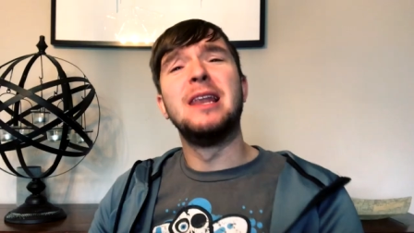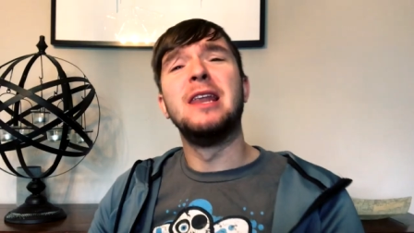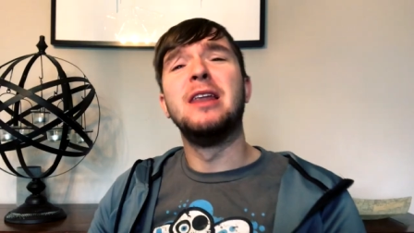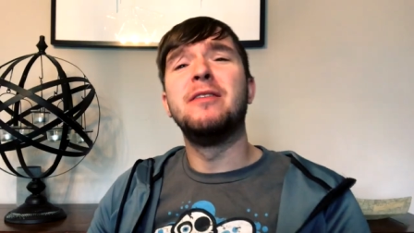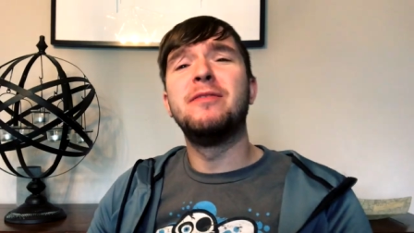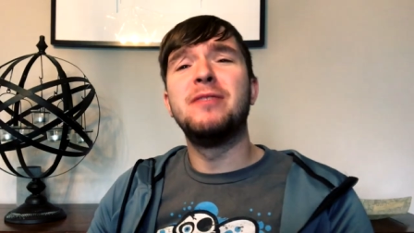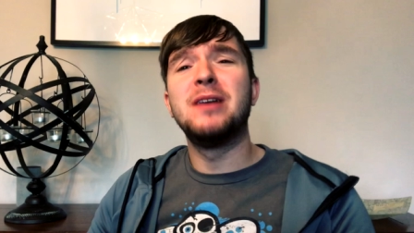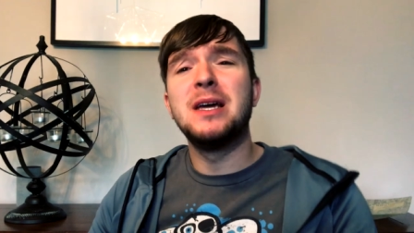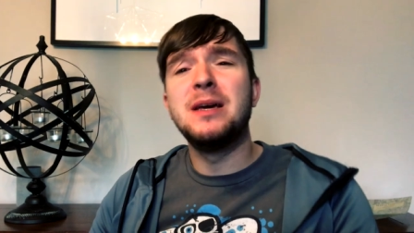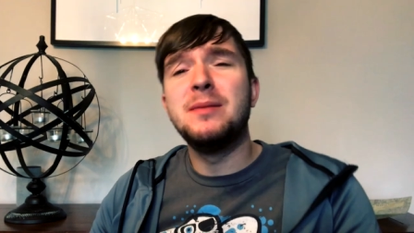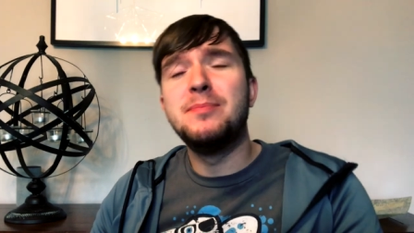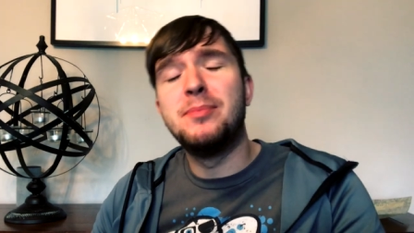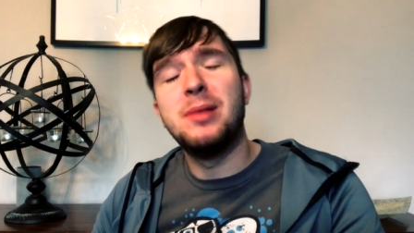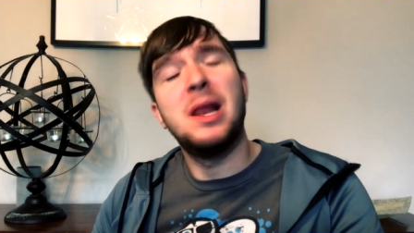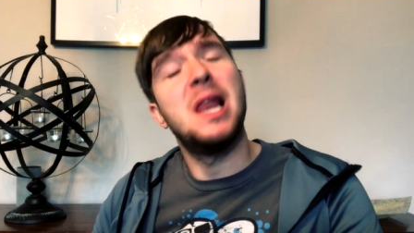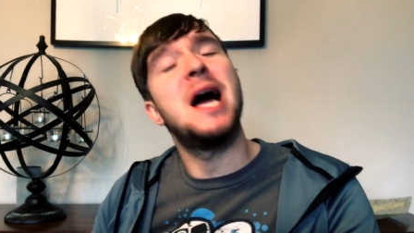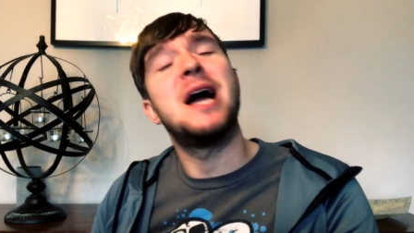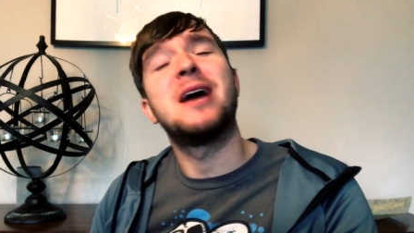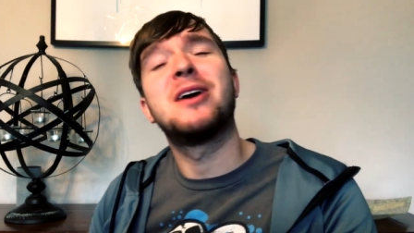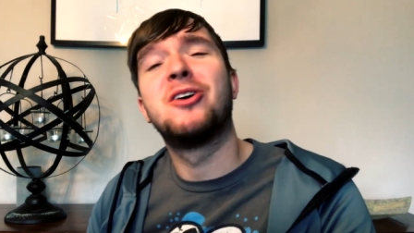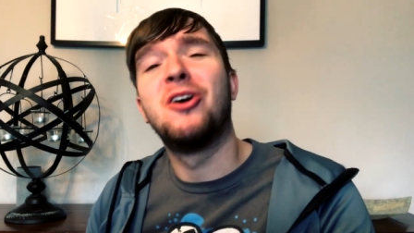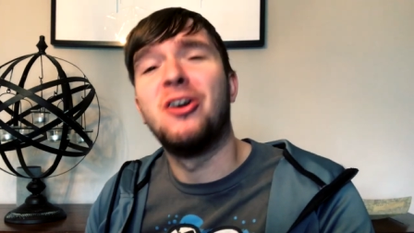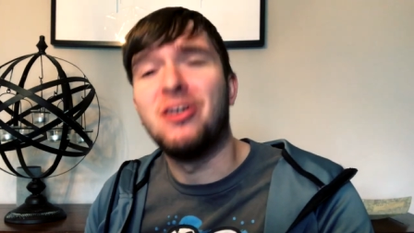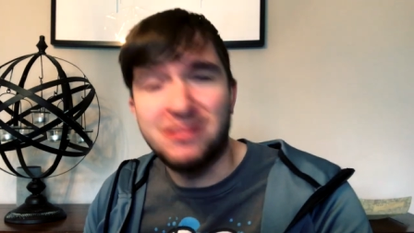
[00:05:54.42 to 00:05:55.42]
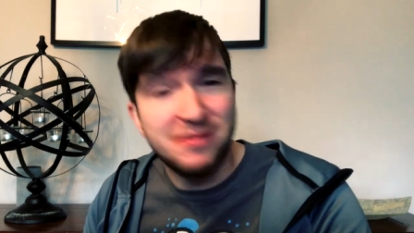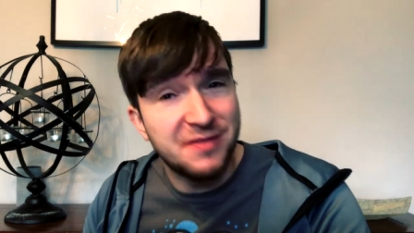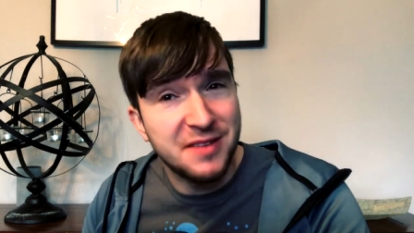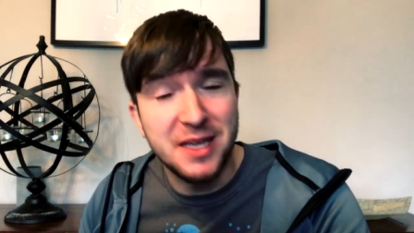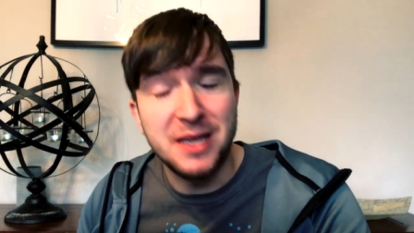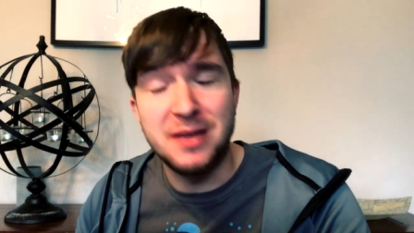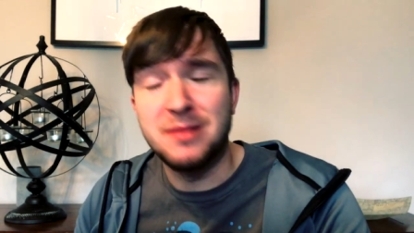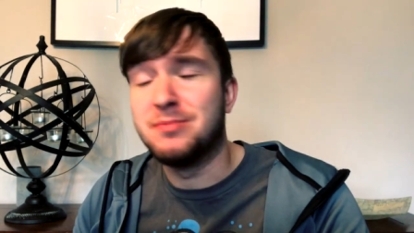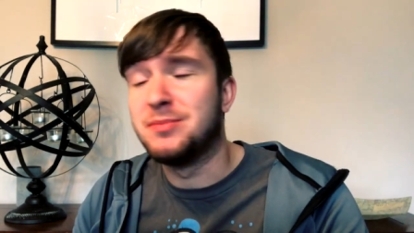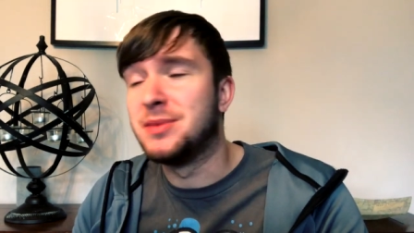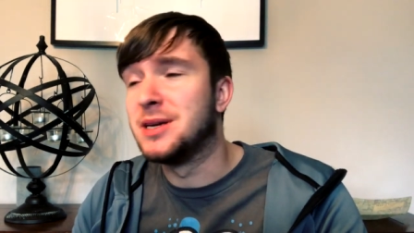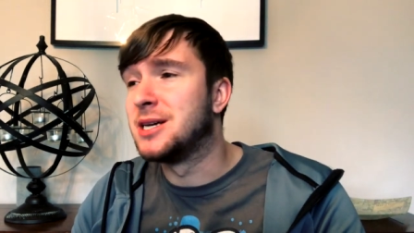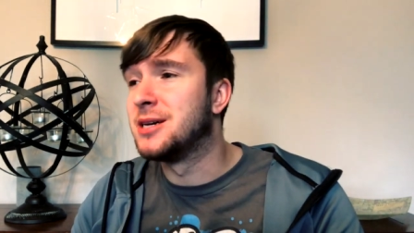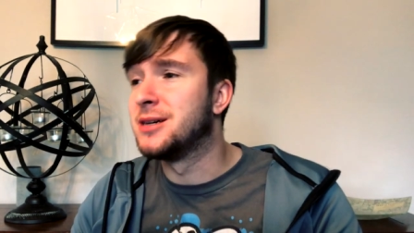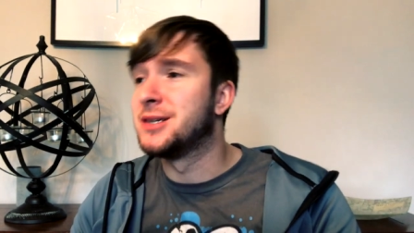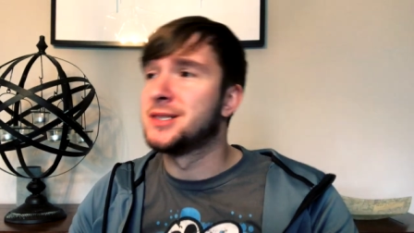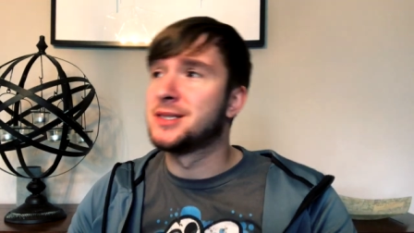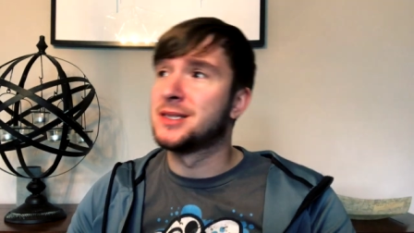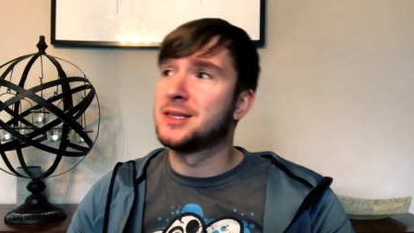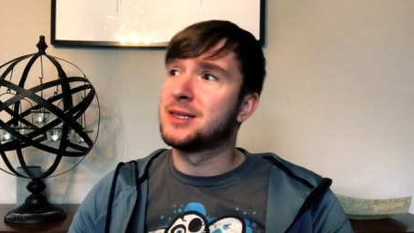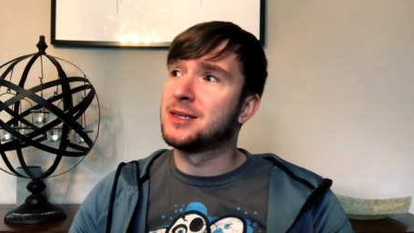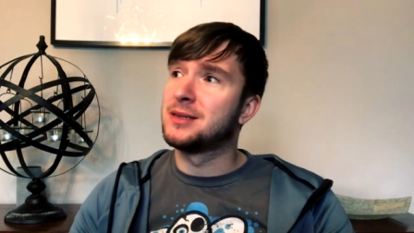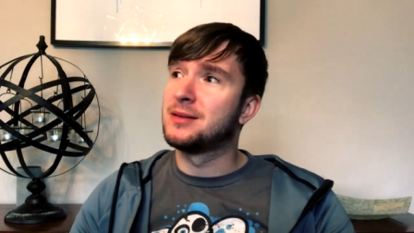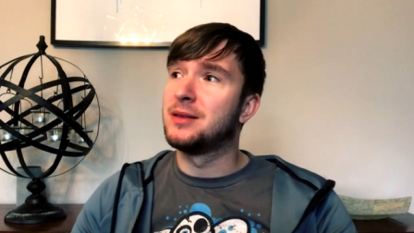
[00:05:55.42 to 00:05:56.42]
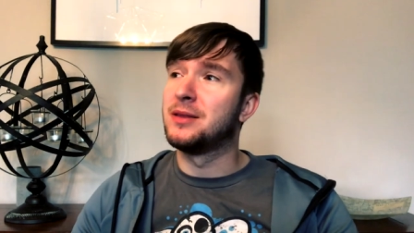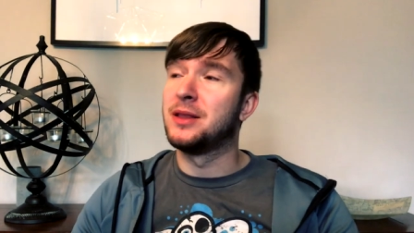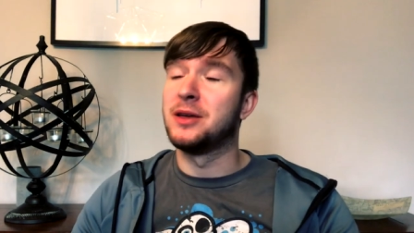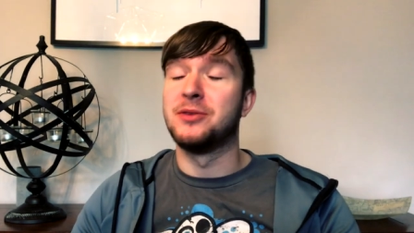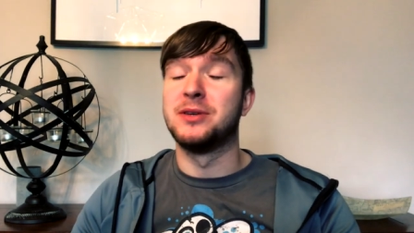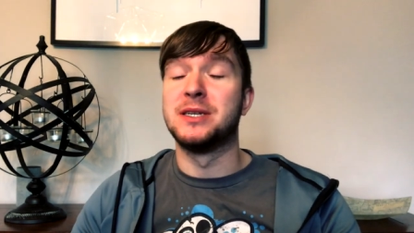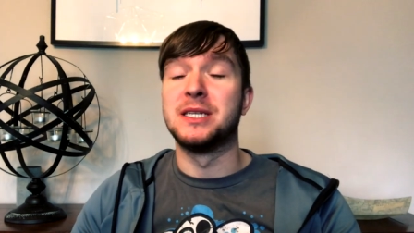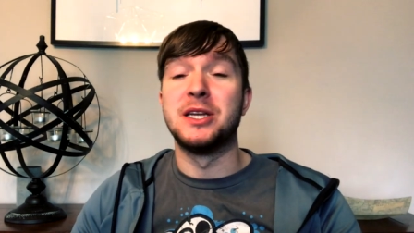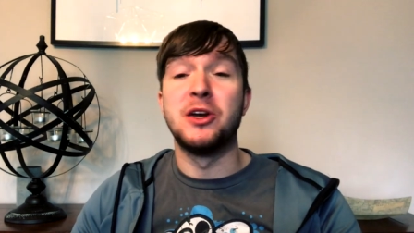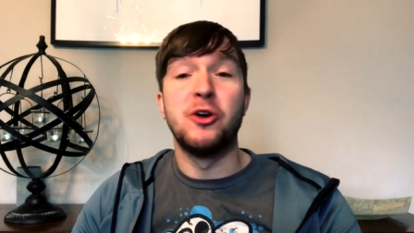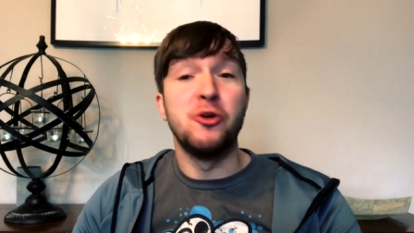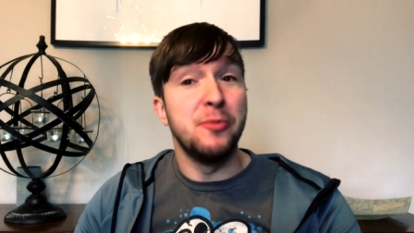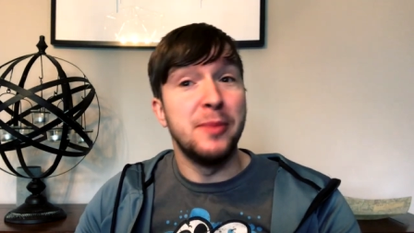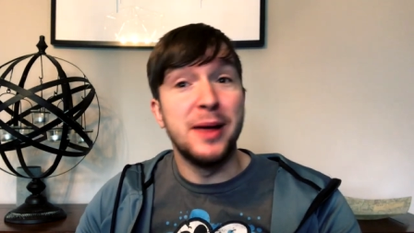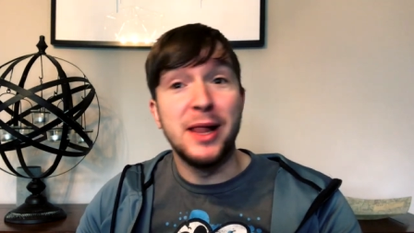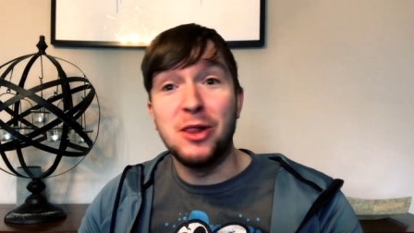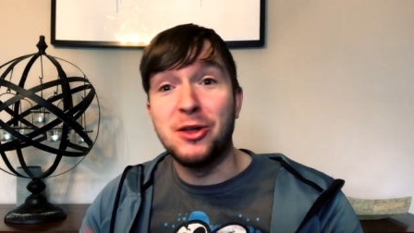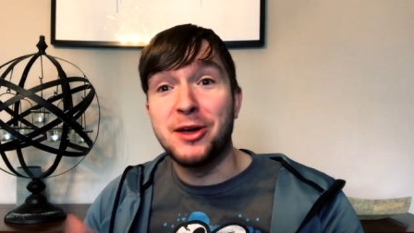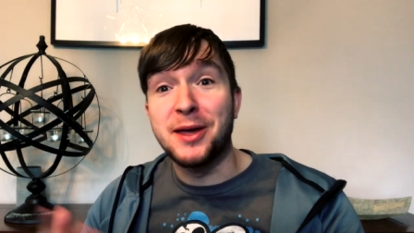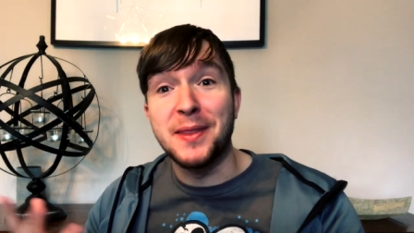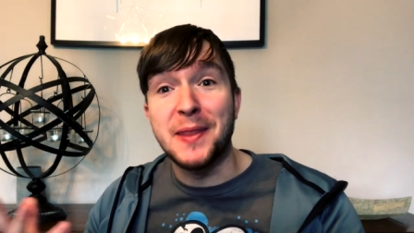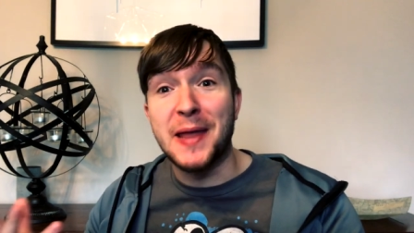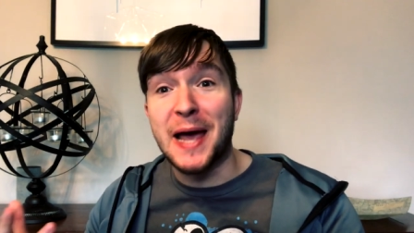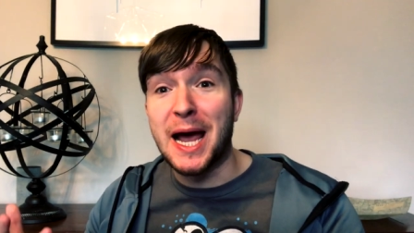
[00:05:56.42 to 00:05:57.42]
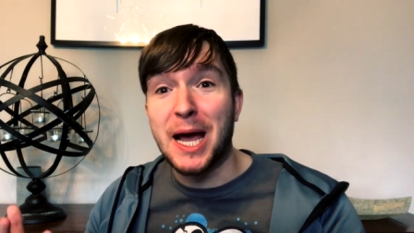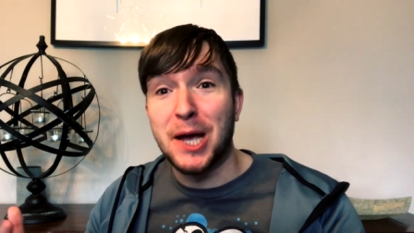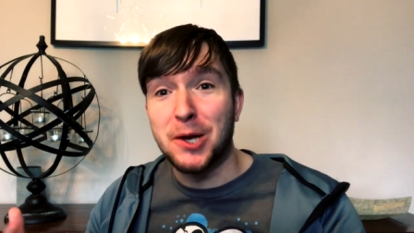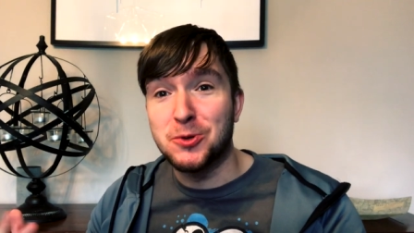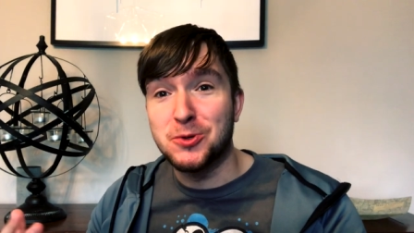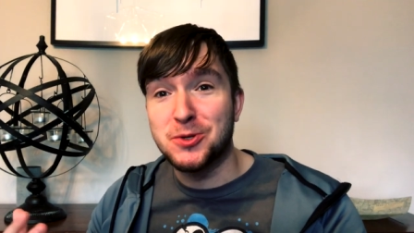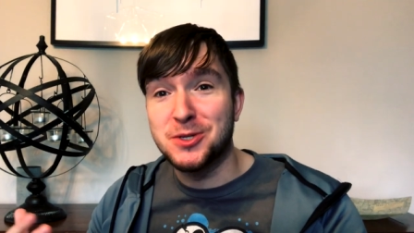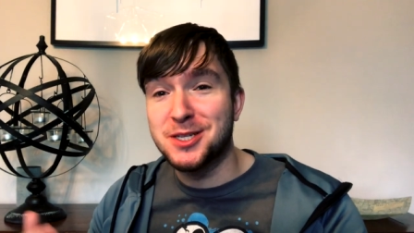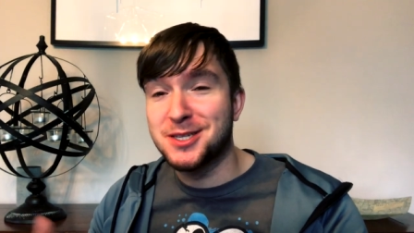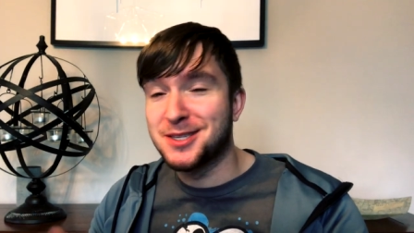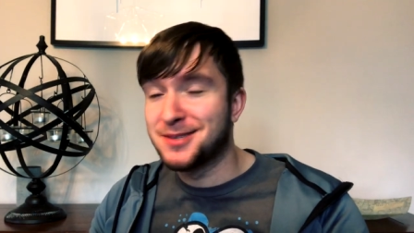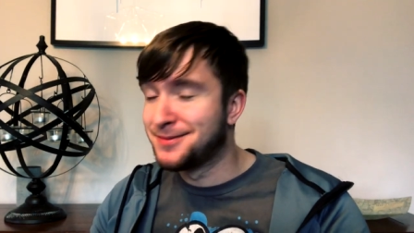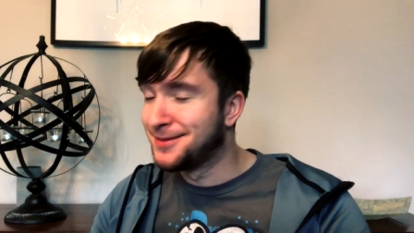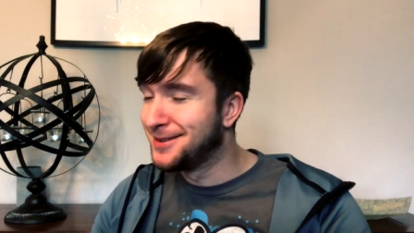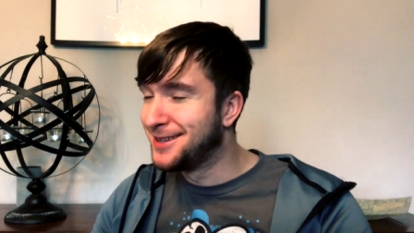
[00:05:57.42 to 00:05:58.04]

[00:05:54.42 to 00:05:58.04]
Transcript: Lovely black coffee because there is no milk in the house.